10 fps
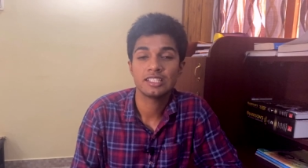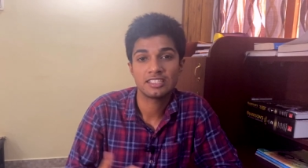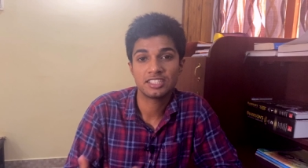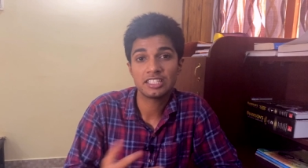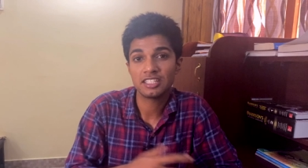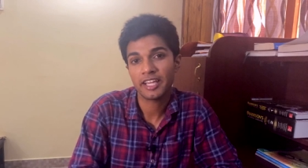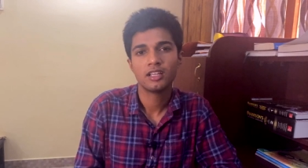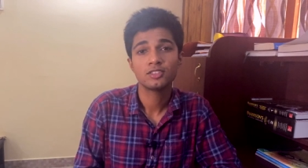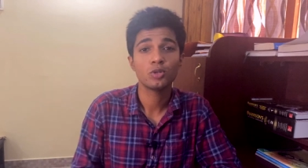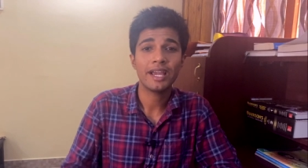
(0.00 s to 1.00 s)
in a single day.
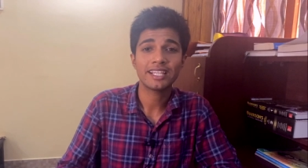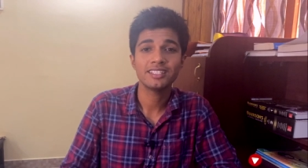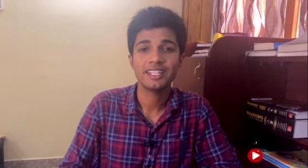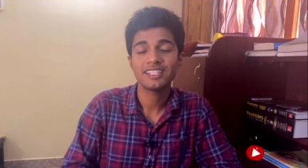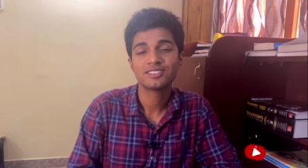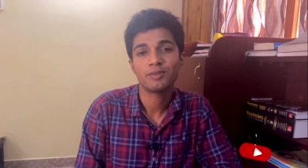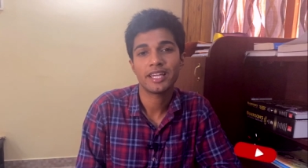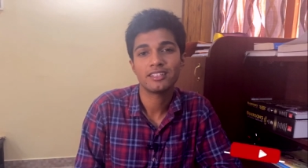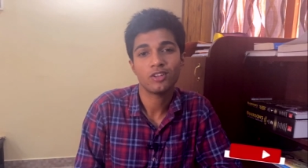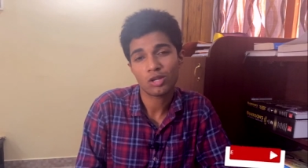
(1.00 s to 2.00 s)
So back in the days,
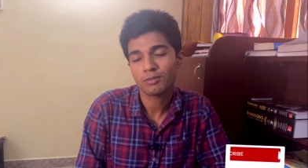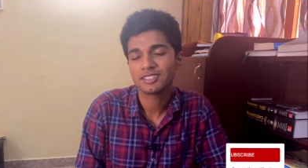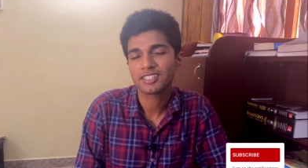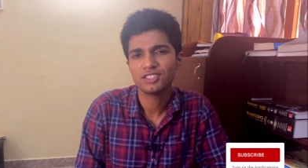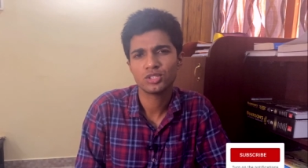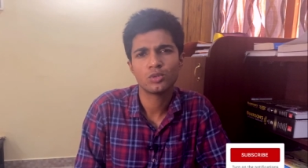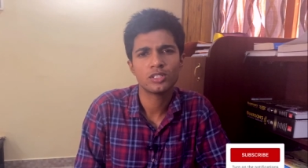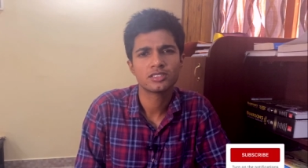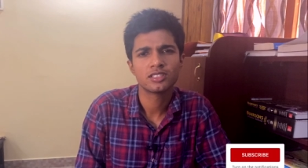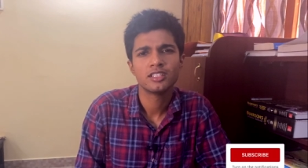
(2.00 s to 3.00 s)
my normal schedule was
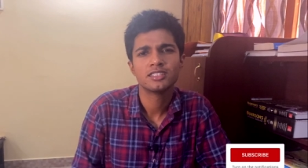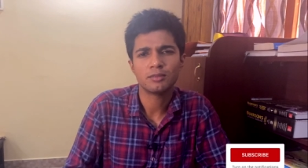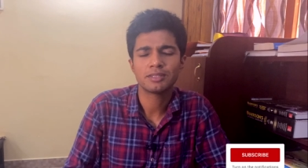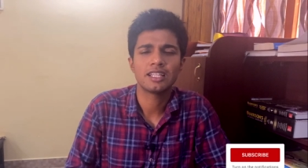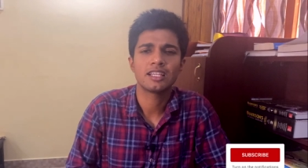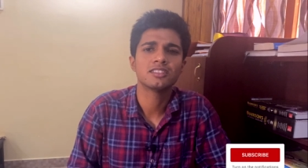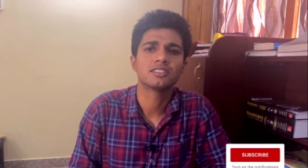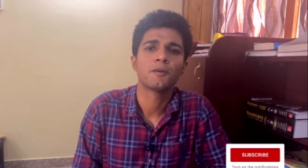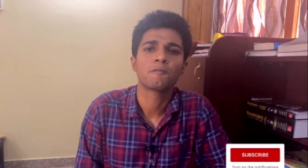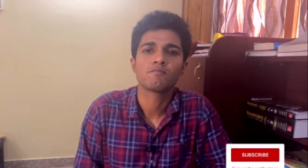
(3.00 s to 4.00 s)
something like this.
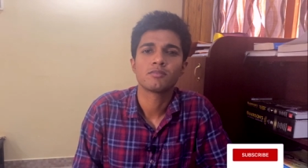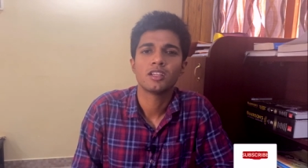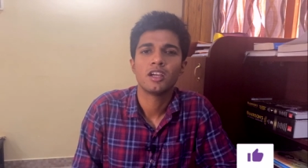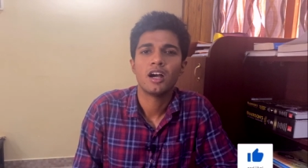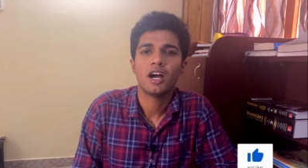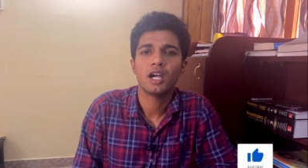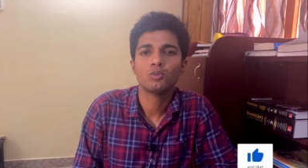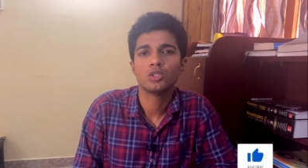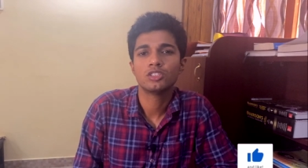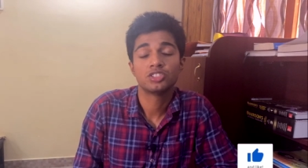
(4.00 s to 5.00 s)
I
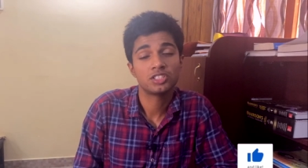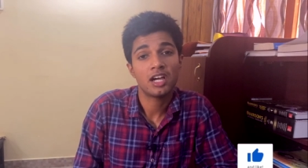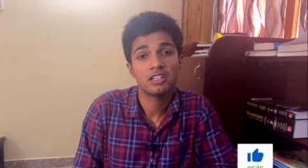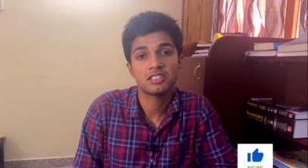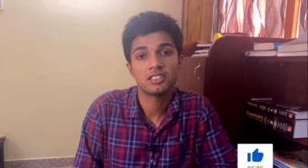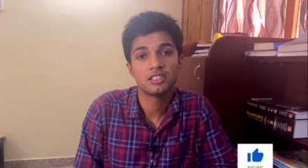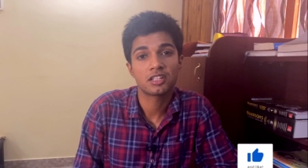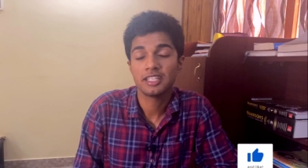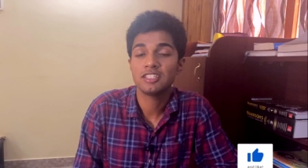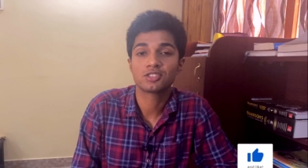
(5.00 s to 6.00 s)
would start
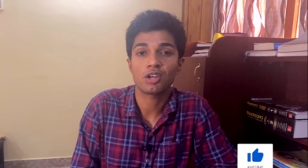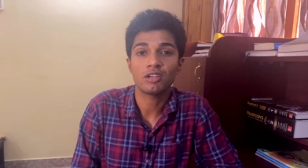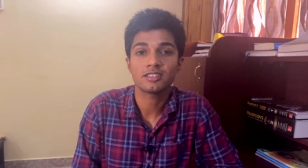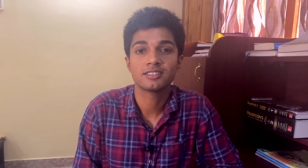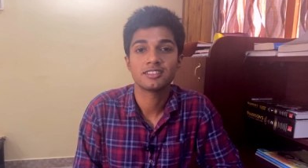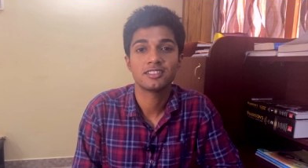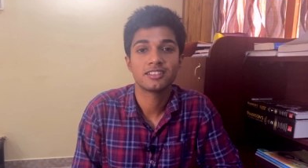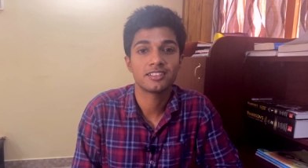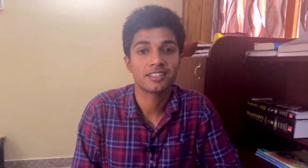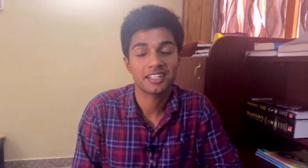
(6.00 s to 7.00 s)
really strong,
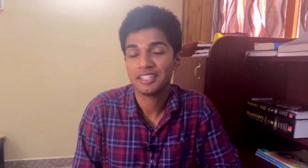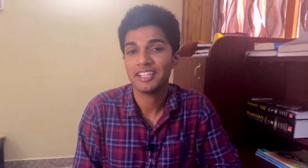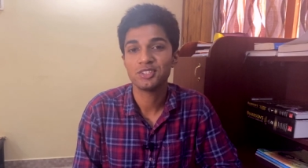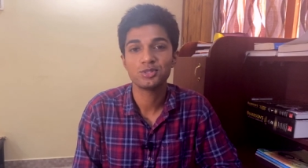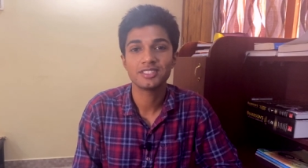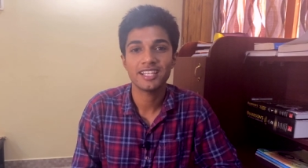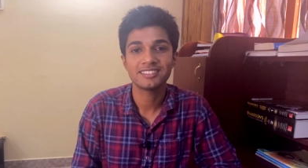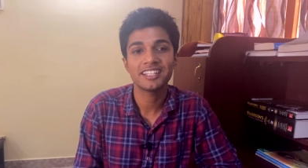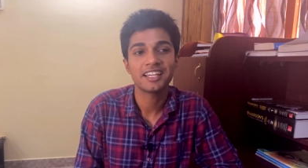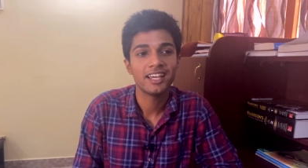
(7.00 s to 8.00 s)
really
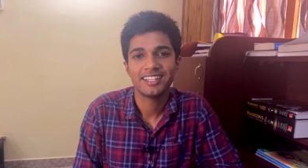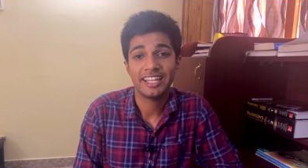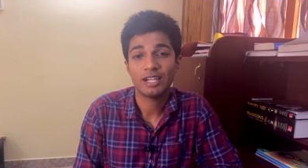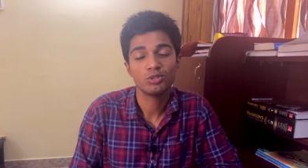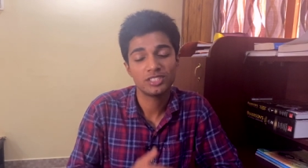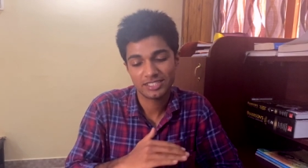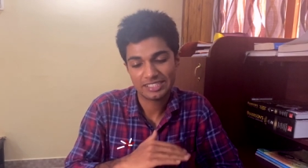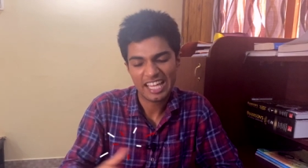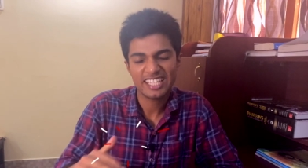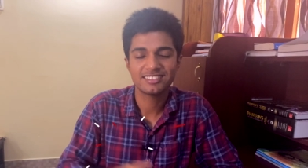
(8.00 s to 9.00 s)
enthusiastic, and I would just
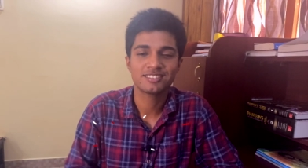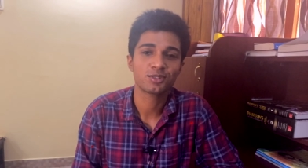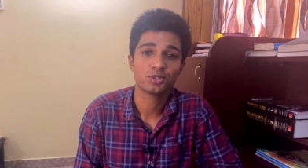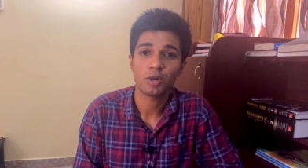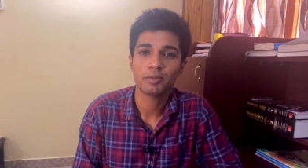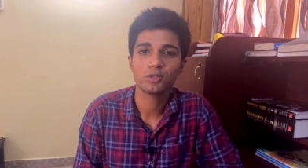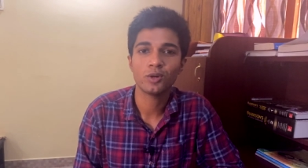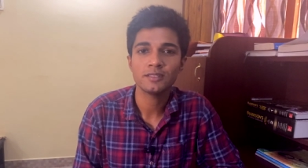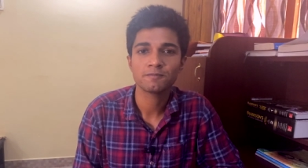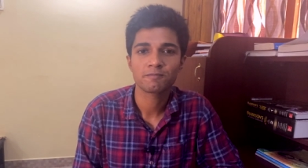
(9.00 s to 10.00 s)
slice through topic
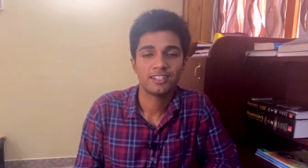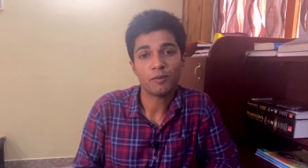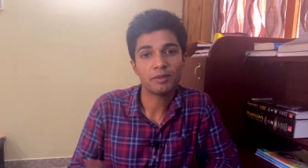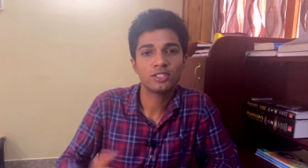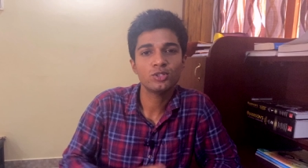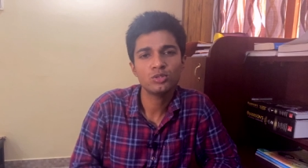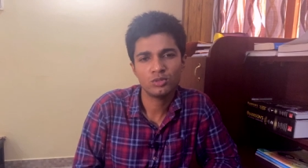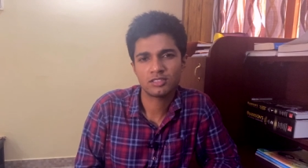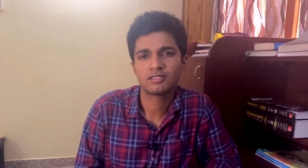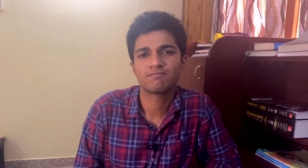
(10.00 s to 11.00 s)
one. Topic two
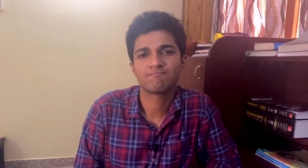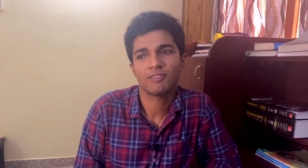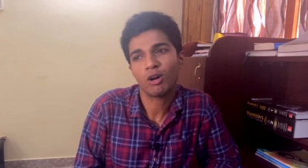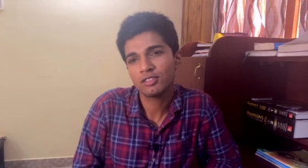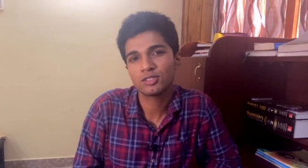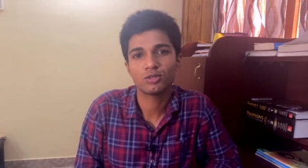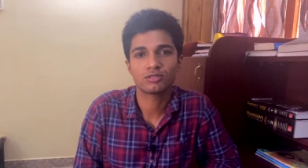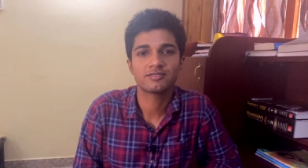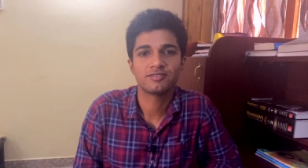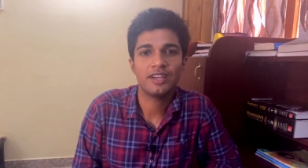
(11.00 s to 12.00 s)
was also
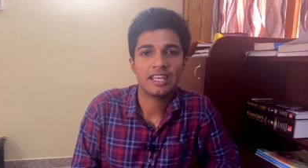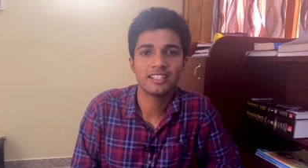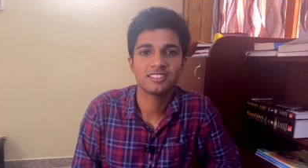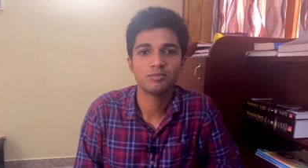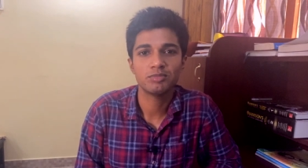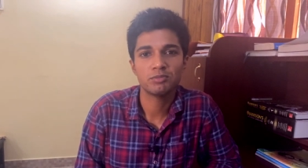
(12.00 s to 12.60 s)
fairly simple